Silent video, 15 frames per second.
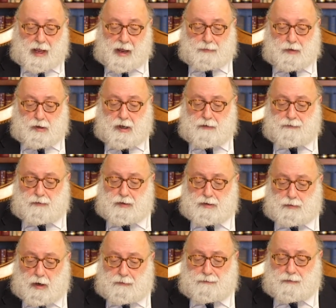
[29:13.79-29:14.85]
I'm looking for a
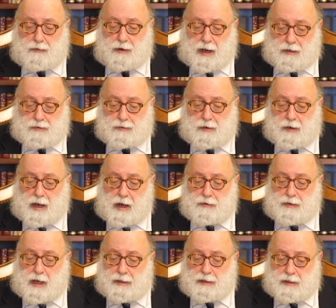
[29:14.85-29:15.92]
straightforward answer on how
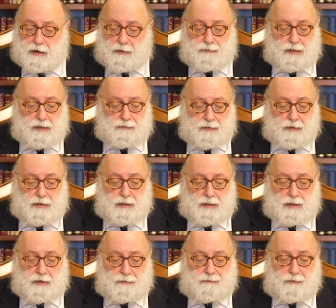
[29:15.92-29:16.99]
the idea of the spheres
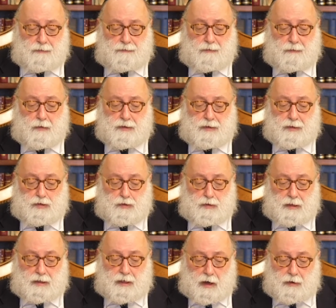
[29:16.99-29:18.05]
is different from what the
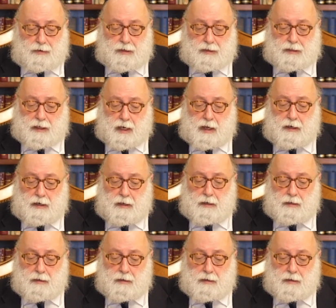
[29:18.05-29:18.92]
Trinitarians say.